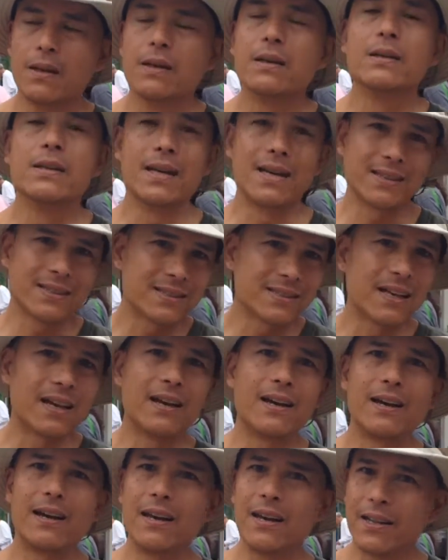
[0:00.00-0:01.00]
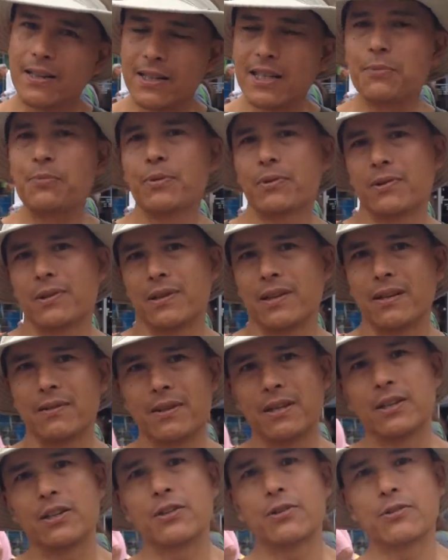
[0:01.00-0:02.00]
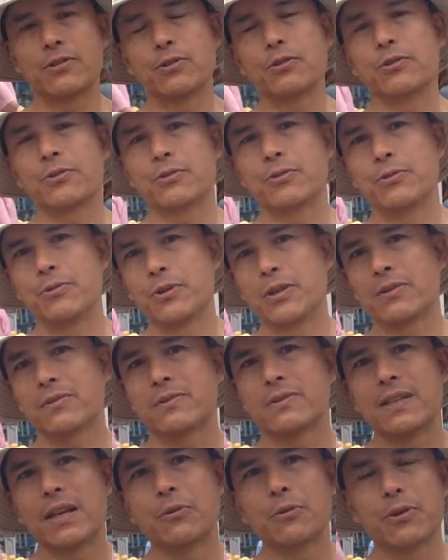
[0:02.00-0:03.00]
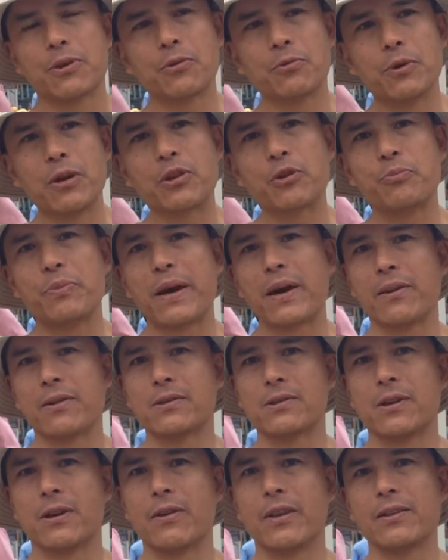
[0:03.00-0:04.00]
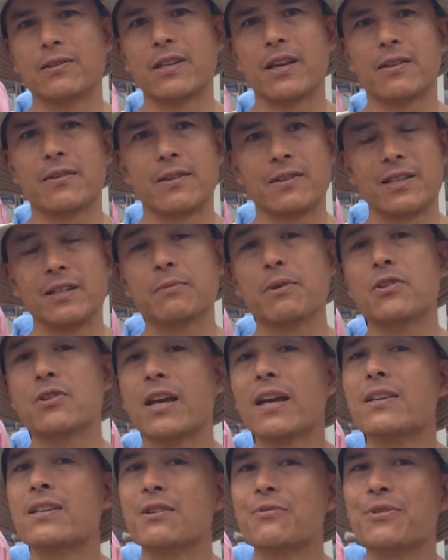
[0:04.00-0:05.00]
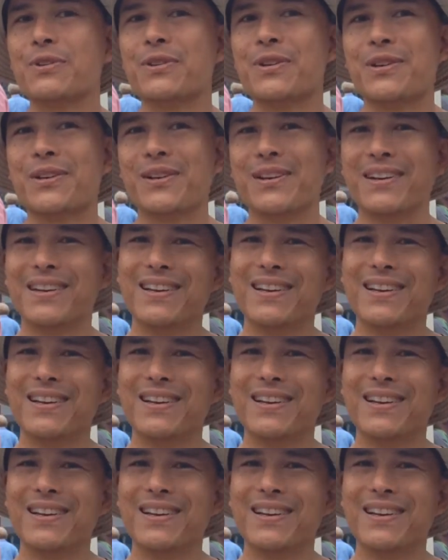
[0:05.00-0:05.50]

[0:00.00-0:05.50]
Yes, typically. I mean, who can say what the weather patterns are? They seem to change every year.